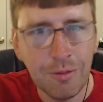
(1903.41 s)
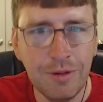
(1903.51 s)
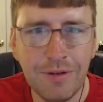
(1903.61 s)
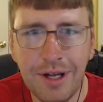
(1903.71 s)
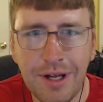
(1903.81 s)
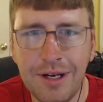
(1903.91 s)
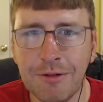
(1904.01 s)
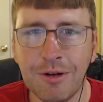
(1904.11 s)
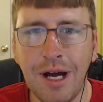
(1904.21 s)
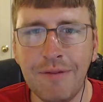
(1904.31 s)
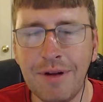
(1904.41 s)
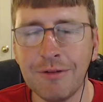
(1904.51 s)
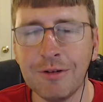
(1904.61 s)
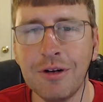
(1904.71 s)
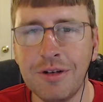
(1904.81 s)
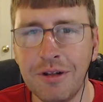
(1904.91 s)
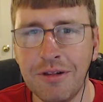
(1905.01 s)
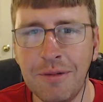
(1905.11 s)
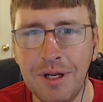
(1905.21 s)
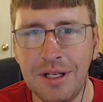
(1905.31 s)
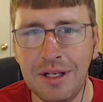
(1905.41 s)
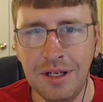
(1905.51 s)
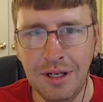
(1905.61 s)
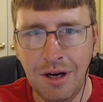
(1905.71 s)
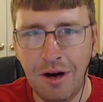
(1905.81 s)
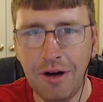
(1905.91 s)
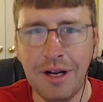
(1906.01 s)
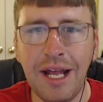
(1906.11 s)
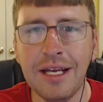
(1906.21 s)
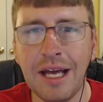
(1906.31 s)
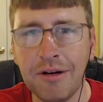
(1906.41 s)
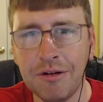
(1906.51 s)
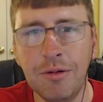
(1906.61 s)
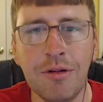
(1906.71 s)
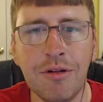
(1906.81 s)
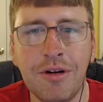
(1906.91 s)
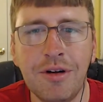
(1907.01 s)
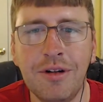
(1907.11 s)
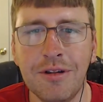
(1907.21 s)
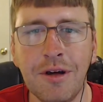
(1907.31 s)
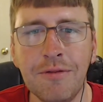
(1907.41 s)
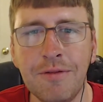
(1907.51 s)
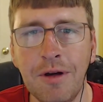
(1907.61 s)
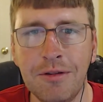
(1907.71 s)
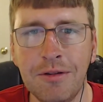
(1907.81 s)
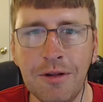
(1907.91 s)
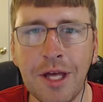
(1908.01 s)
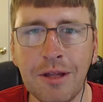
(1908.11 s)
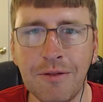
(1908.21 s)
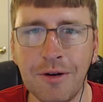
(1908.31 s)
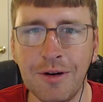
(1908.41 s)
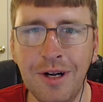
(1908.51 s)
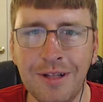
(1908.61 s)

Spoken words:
I've never talked to somebody on a hangout who was on a cell phone. So thanks for